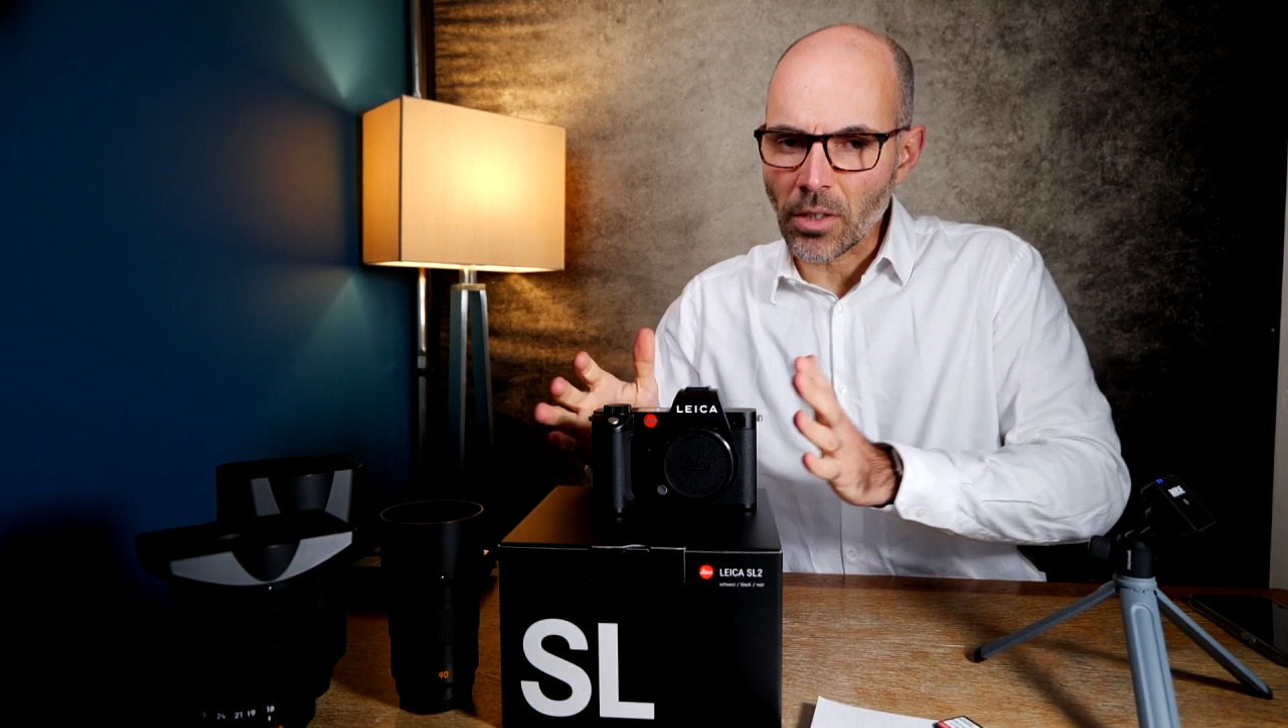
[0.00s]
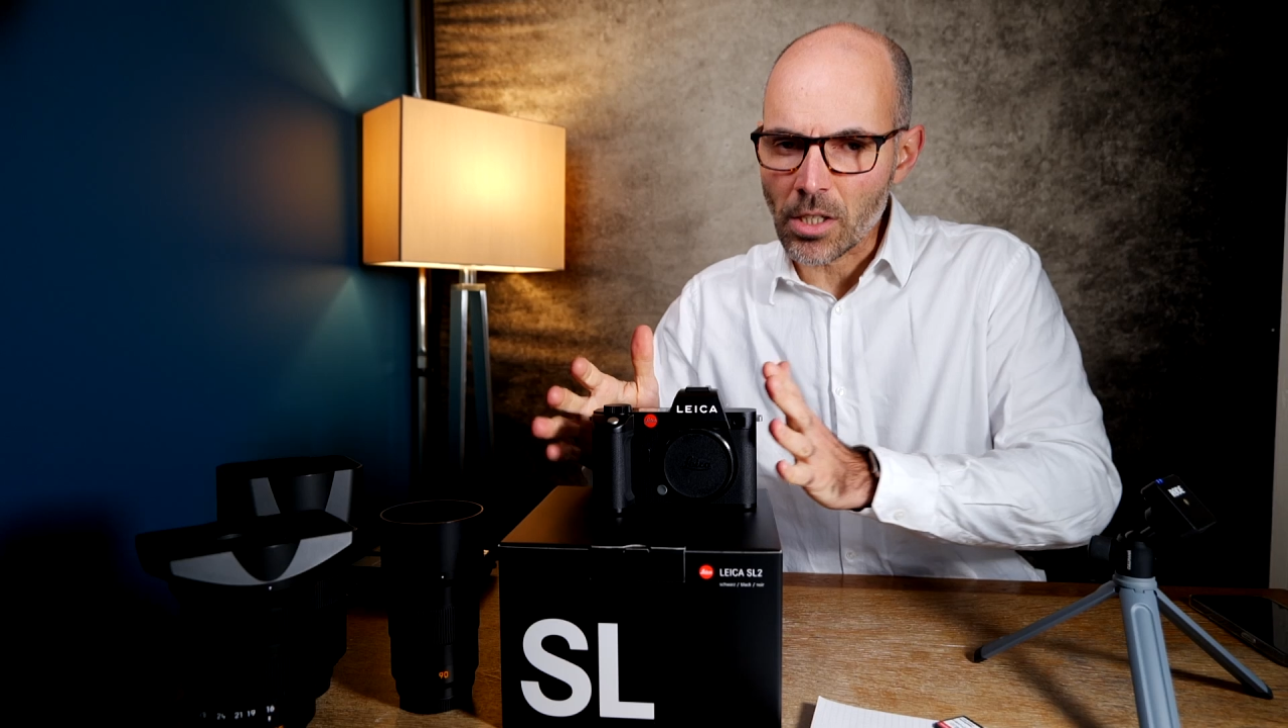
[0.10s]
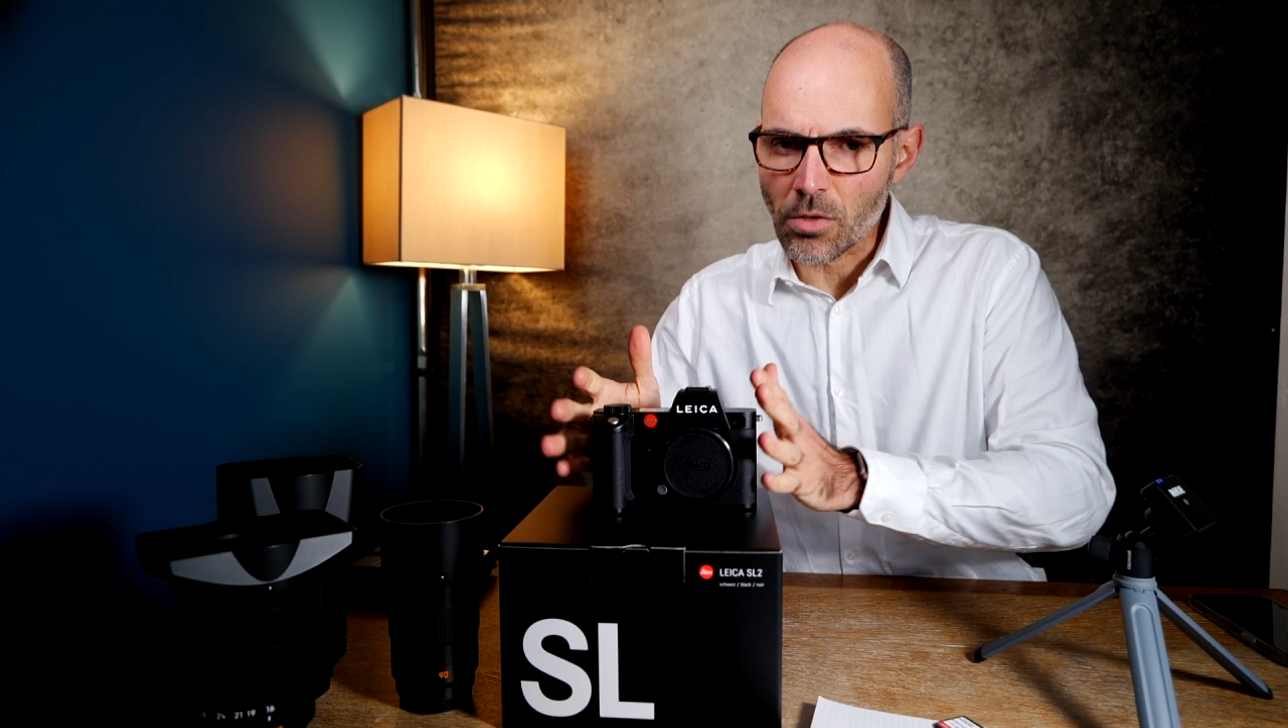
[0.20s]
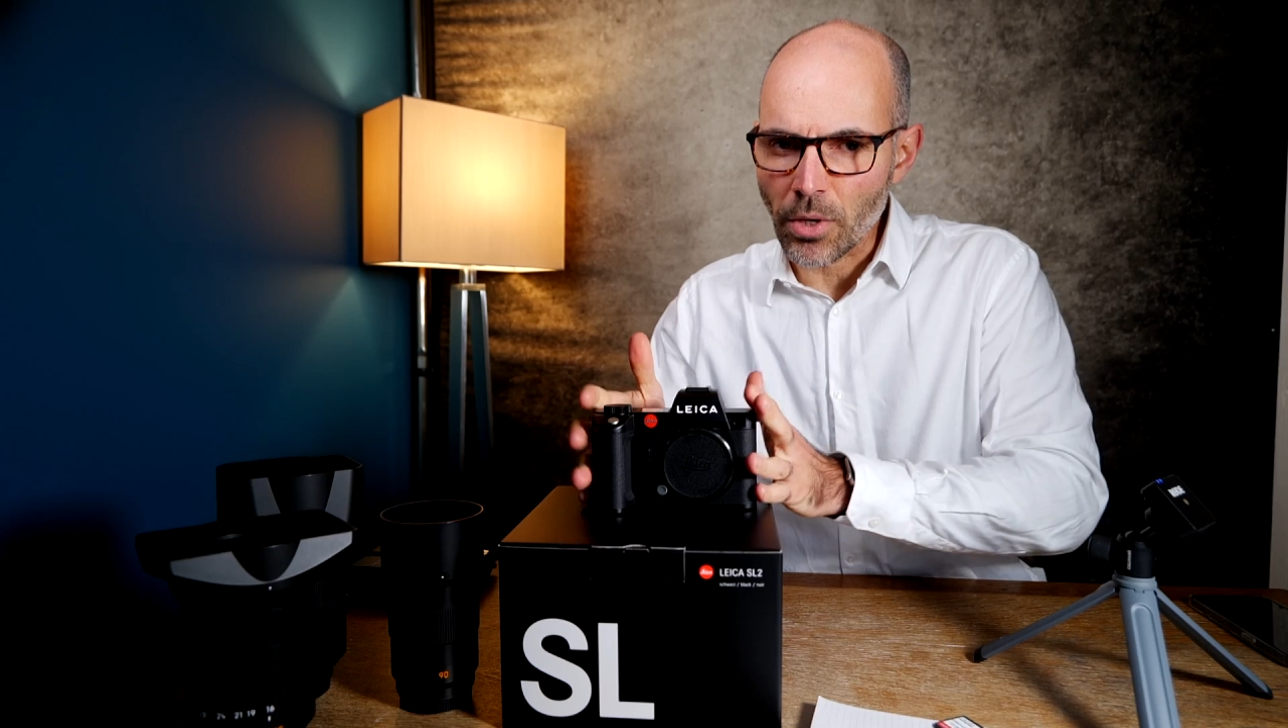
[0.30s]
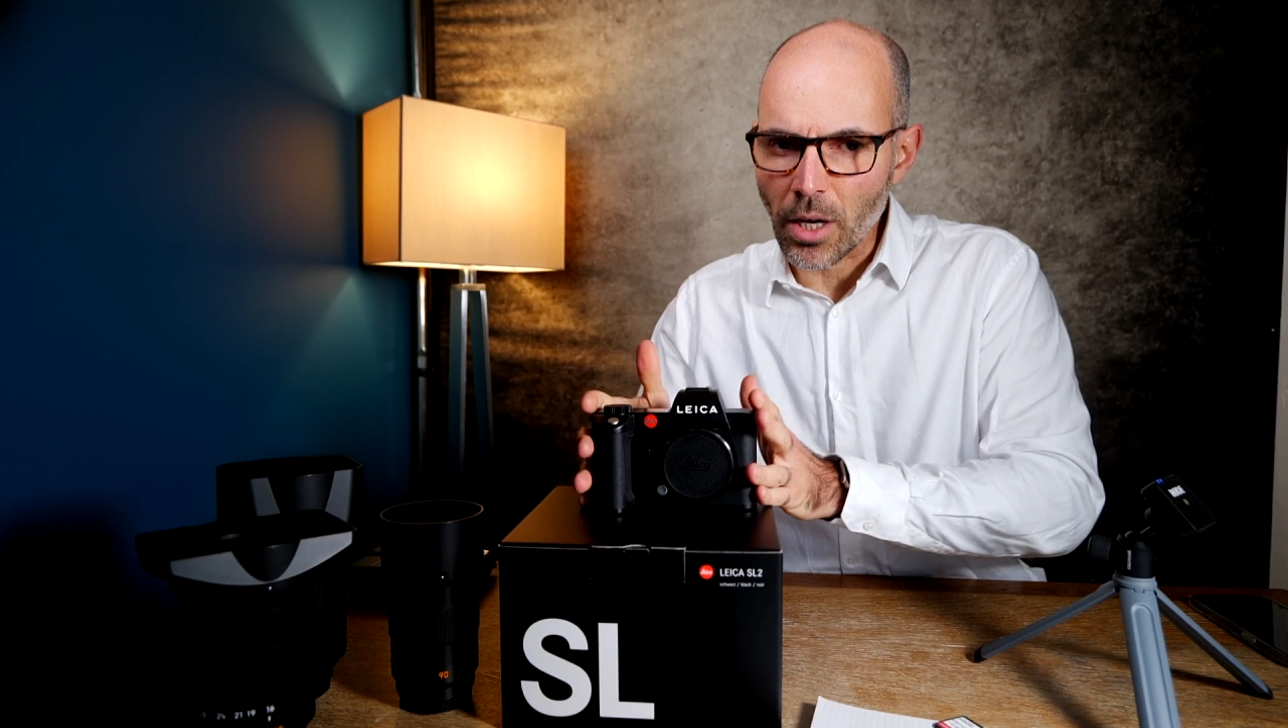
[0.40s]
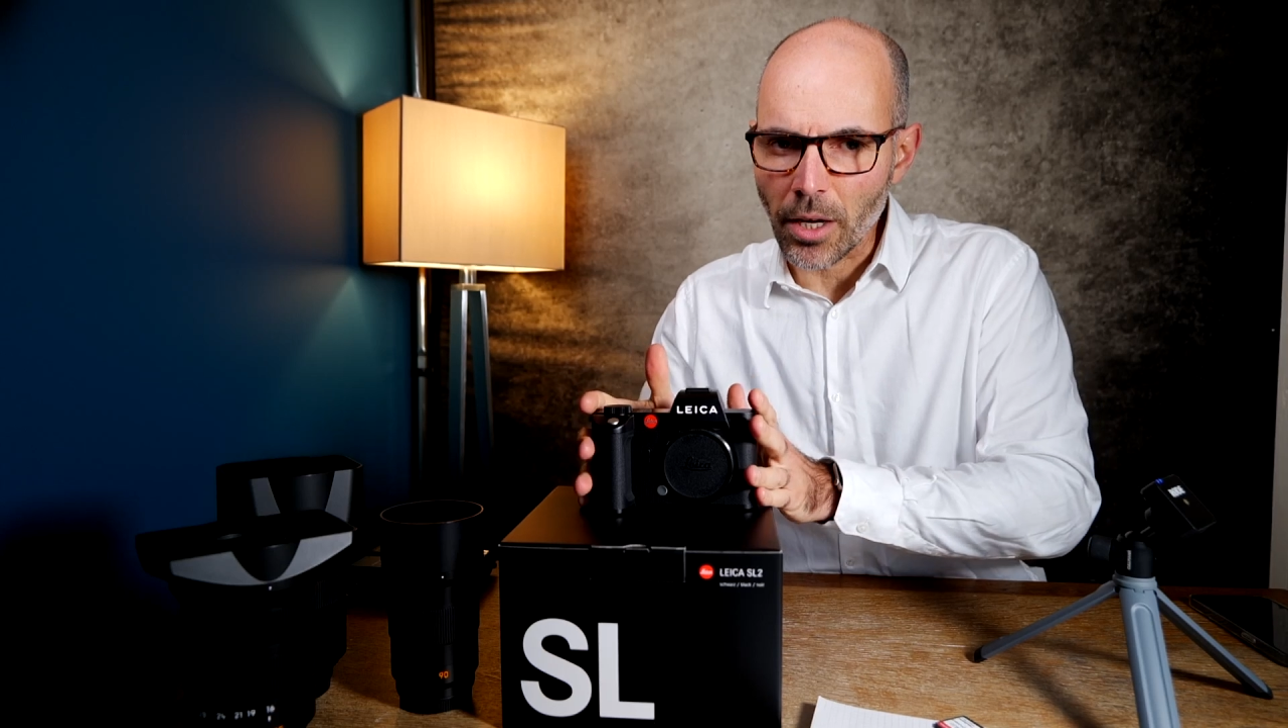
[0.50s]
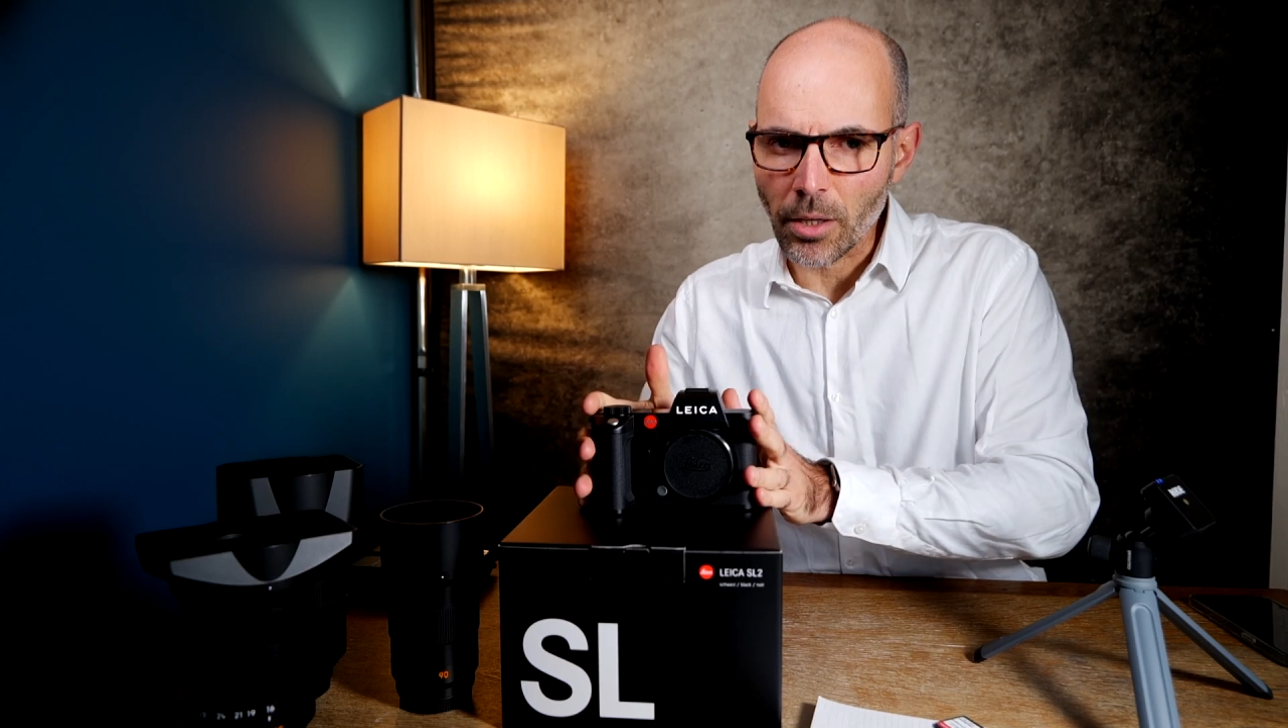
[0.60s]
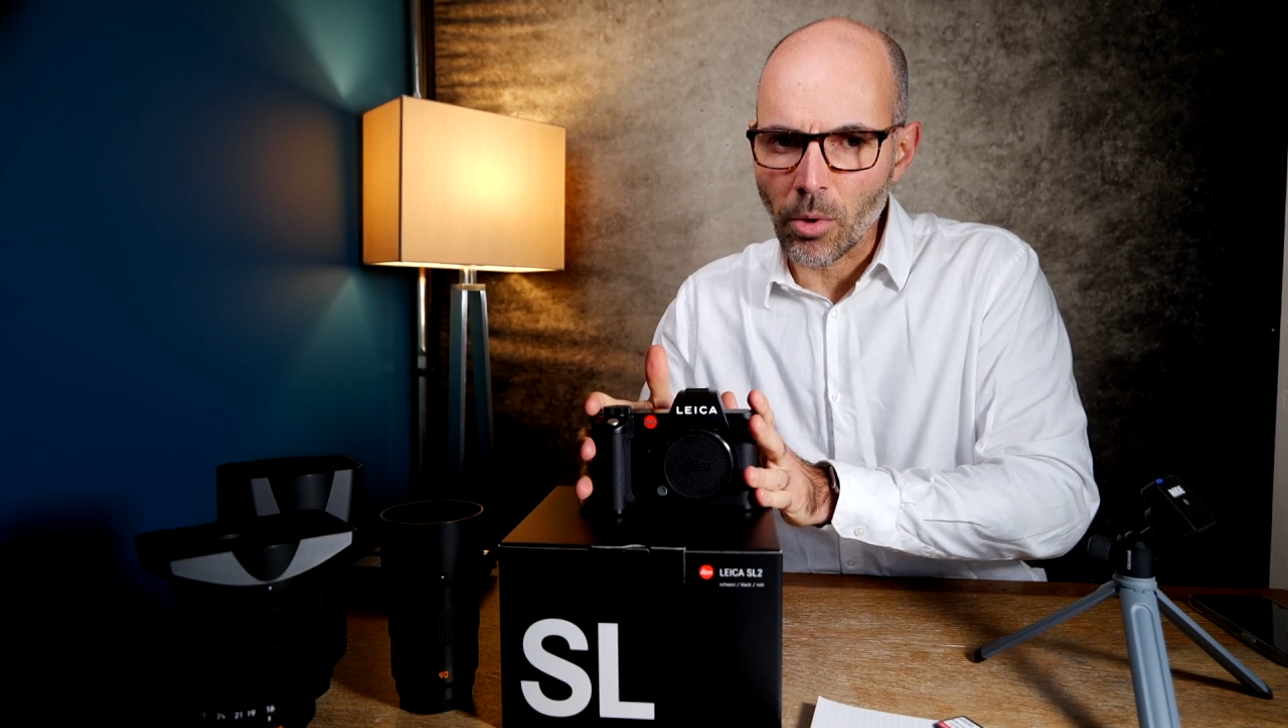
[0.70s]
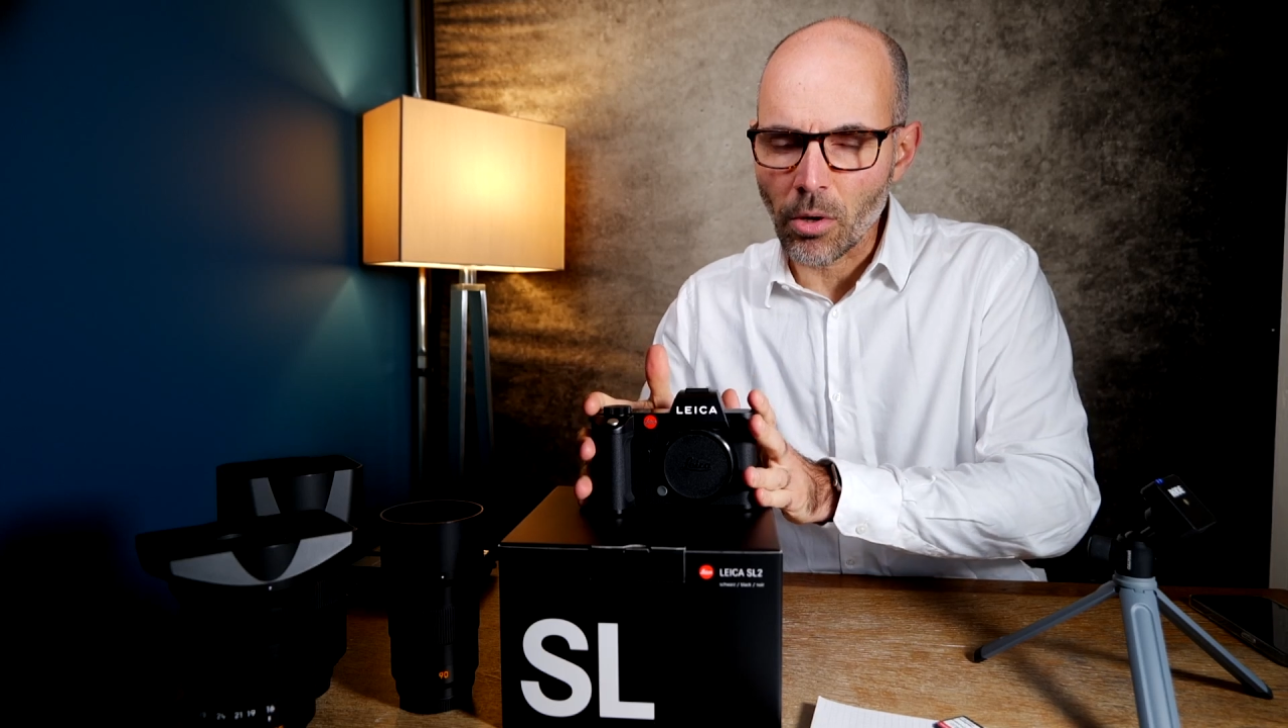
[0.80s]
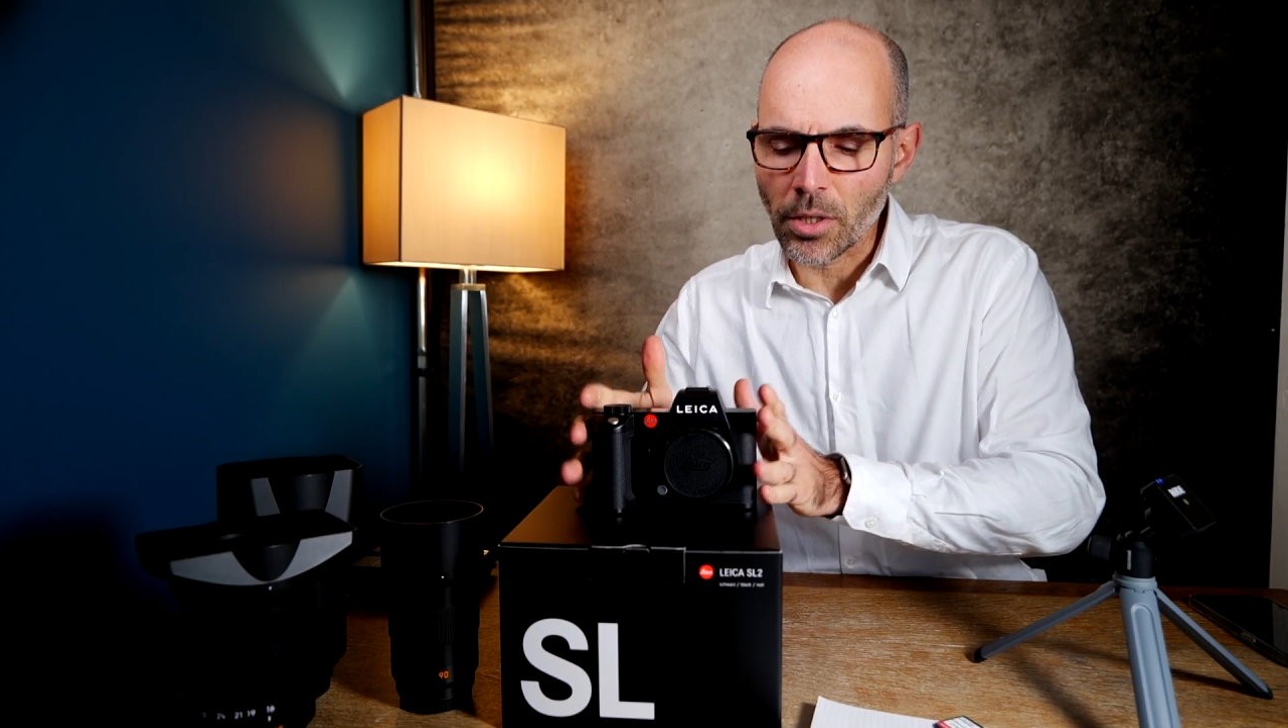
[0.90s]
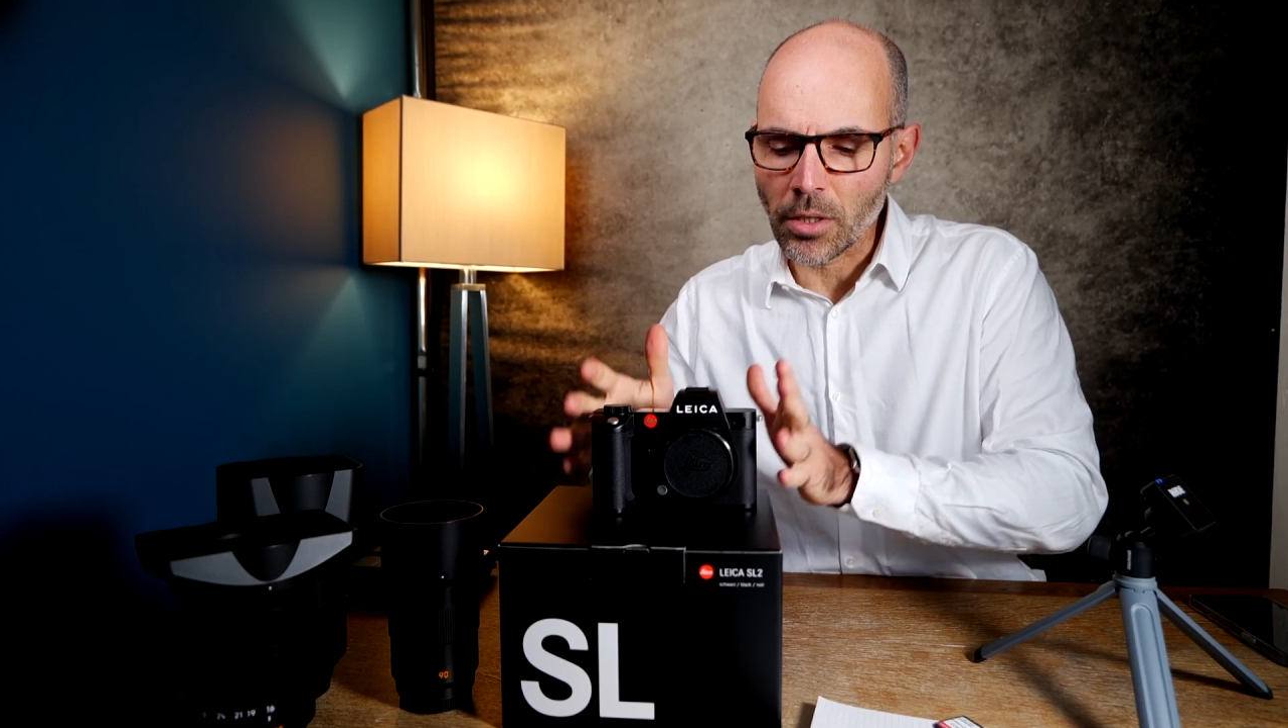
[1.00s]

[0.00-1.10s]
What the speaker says: that is reliable